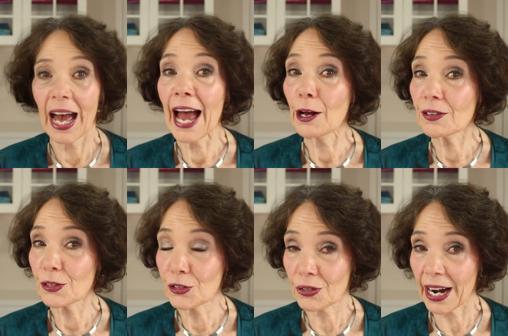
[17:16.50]
I
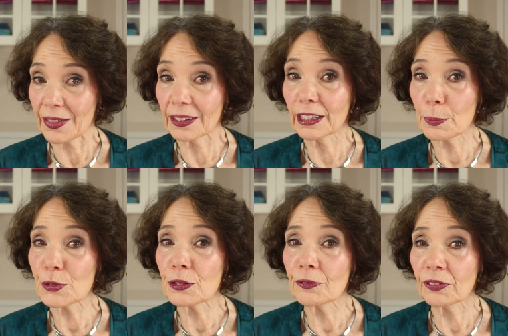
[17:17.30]
also tried the Lip
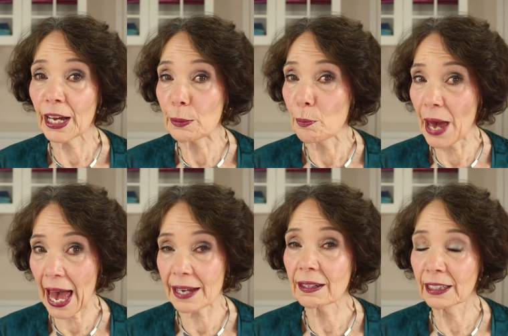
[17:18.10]
Souffle
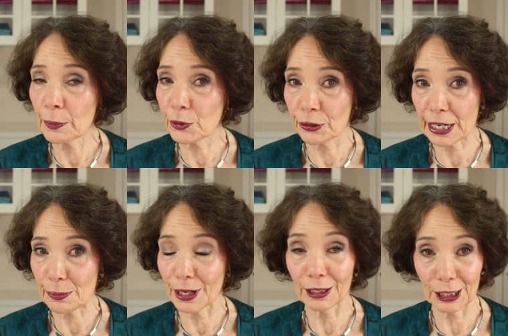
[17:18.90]
Matte Lip
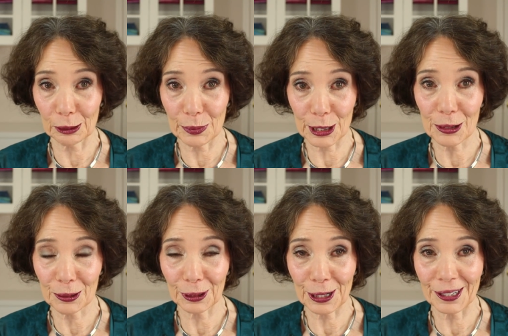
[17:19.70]
Cream a little bit
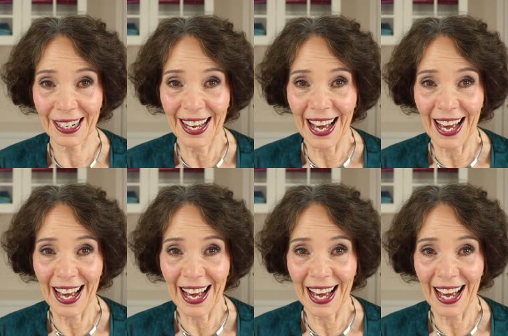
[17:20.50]
earlier.